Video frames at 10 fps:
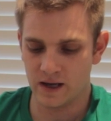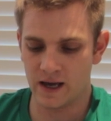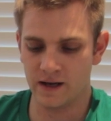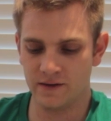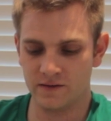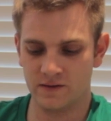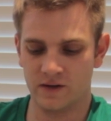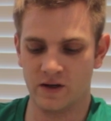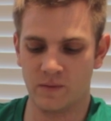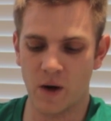and it's
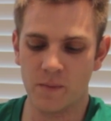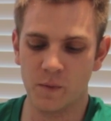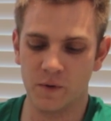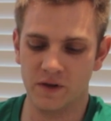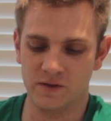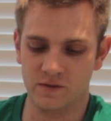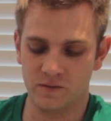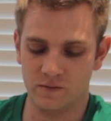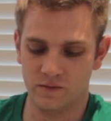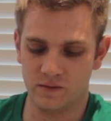going to pop up with
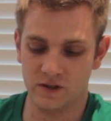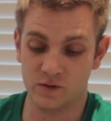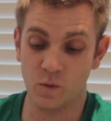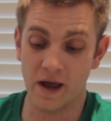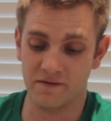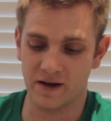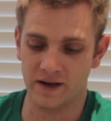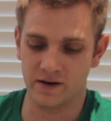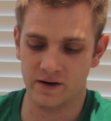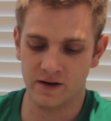this
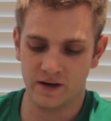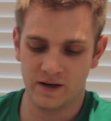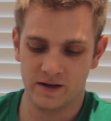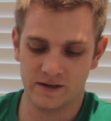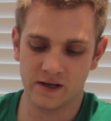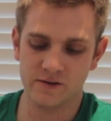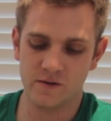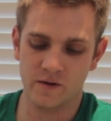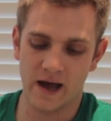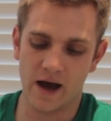wayfinder. It tells
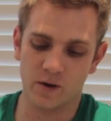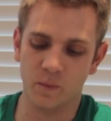you how